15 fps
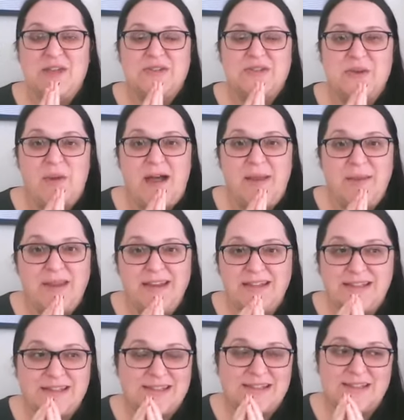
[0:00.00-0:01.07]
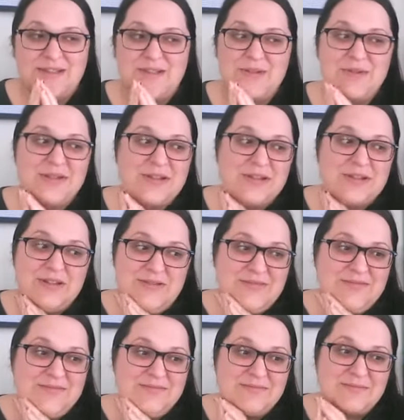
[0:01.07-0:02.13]
So I'm going to just do a
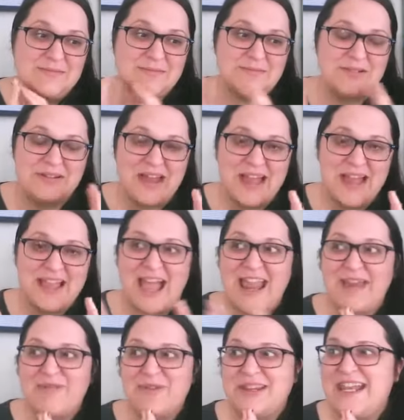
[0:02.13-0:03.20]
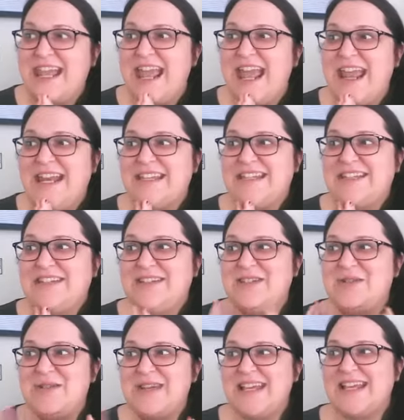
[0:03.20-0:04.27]
little plug. I really hate
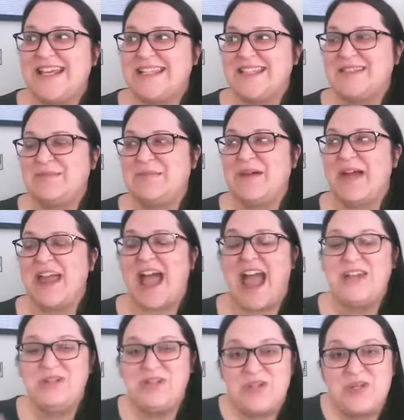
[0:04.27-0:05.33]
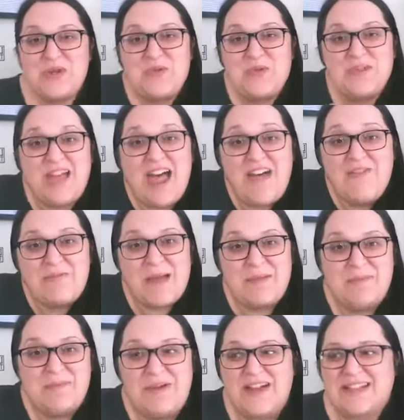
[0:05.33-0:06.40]
doing this, but I do love my
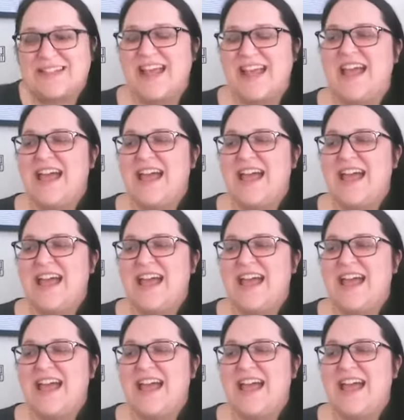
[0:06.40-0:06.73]
books.